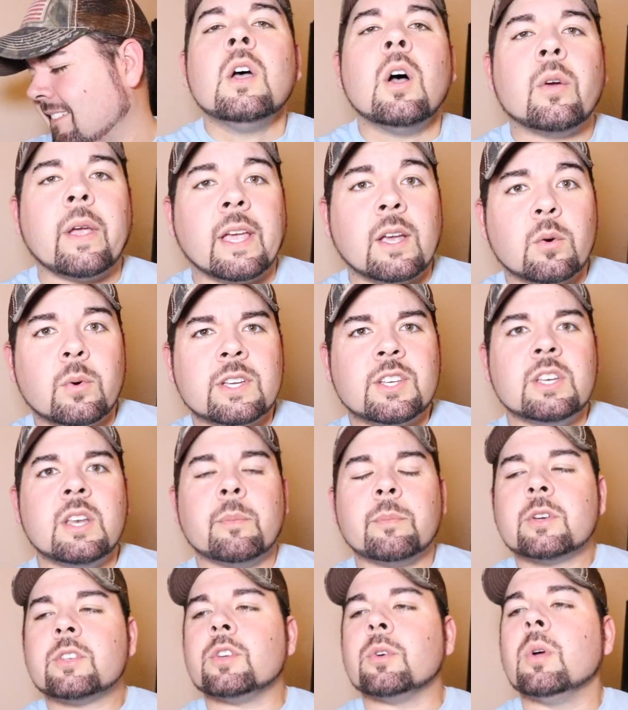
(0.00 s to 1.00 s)
Okay, question
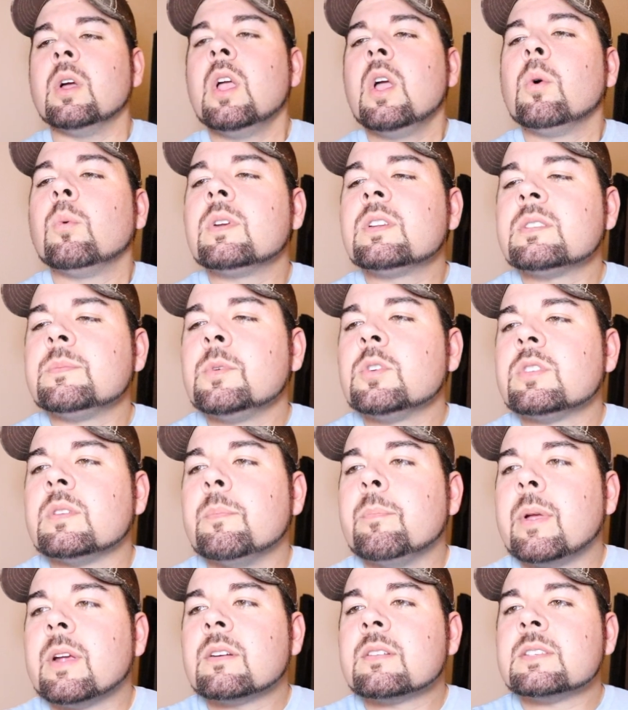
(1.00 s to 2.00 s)
number two. What is the most
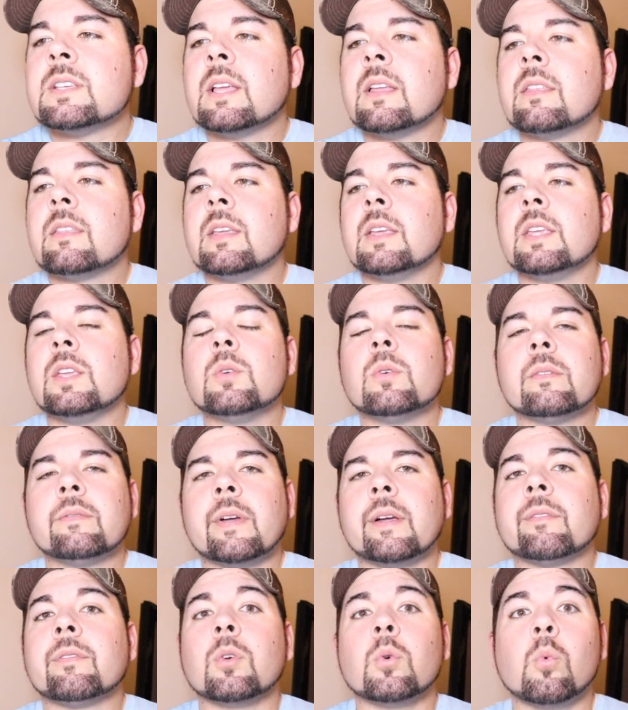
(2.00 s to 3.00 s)
embarrassing thing you have
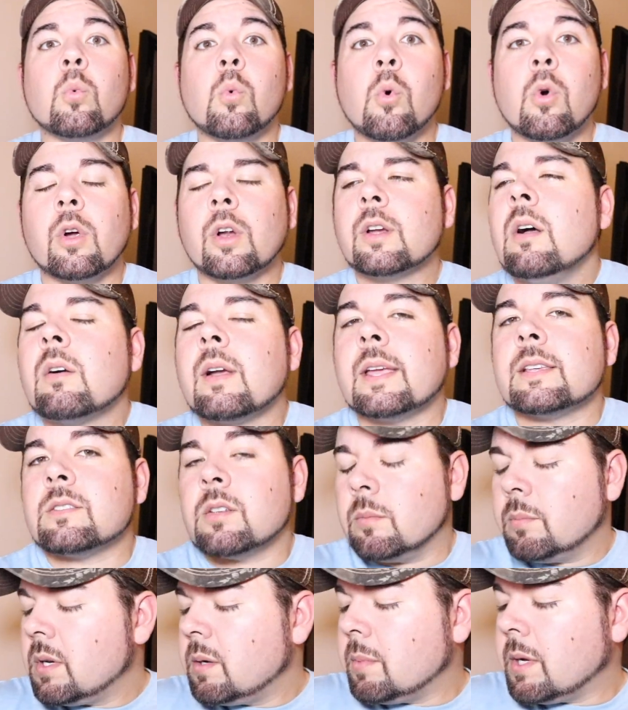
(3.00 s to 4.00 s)
ever worn? Okay,
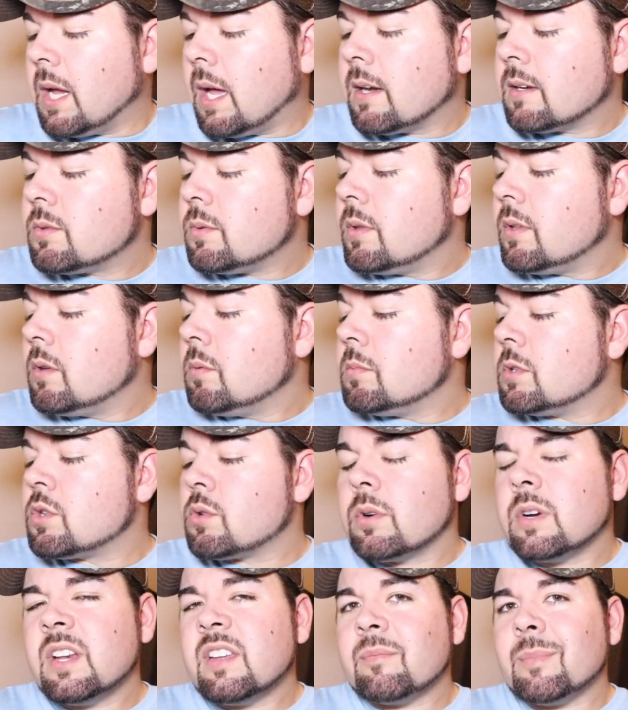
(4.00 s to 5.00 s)
so I'm gonna be honest with you.
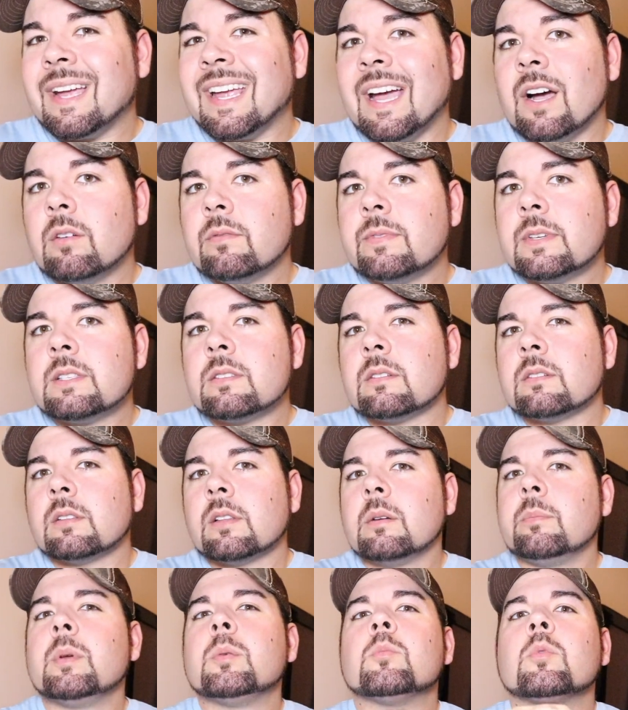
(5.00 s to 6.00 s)
Majority of my outfits are a
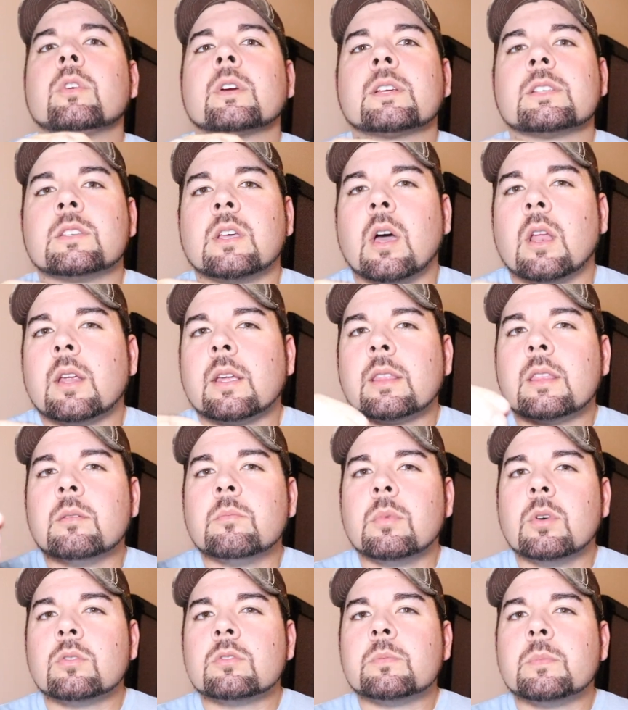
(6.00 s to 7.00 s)
little bit more exotic than
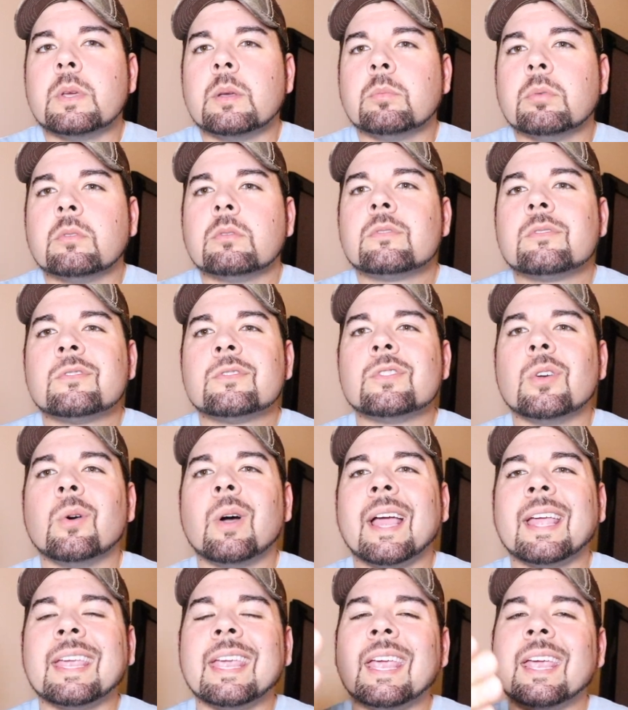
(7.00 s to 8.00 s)
most people's, so
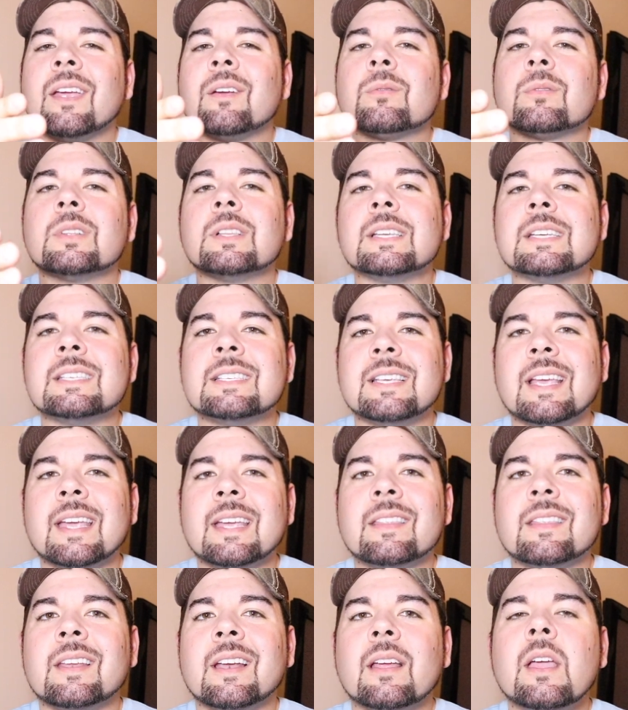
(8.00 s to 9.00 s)
I can't really
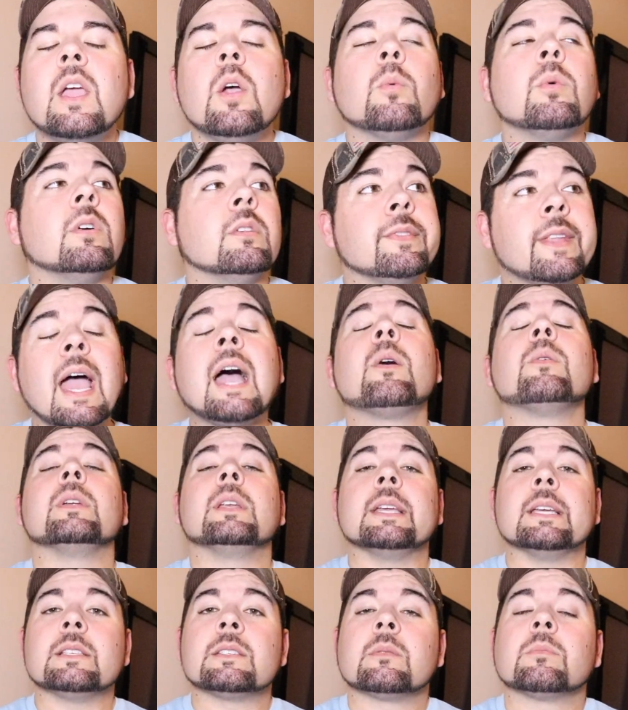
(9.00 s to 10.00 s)
say that
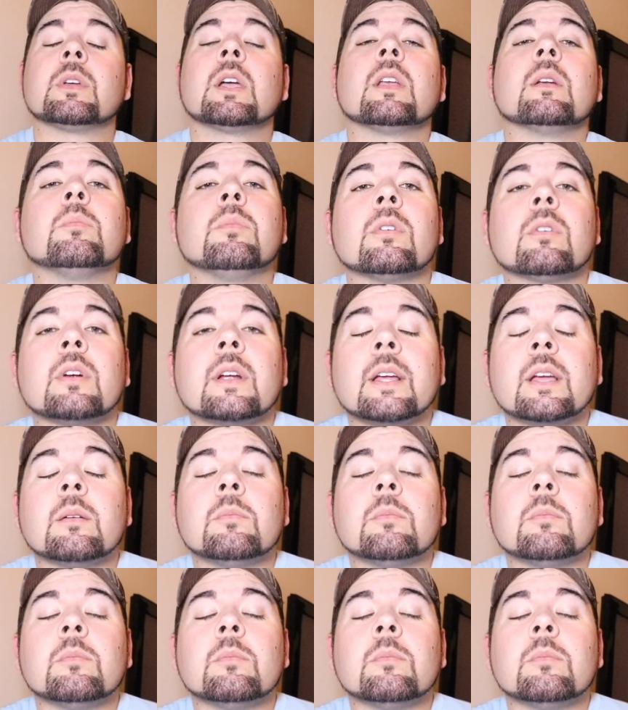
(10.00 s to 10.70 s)
nowadays I'm kind of boring.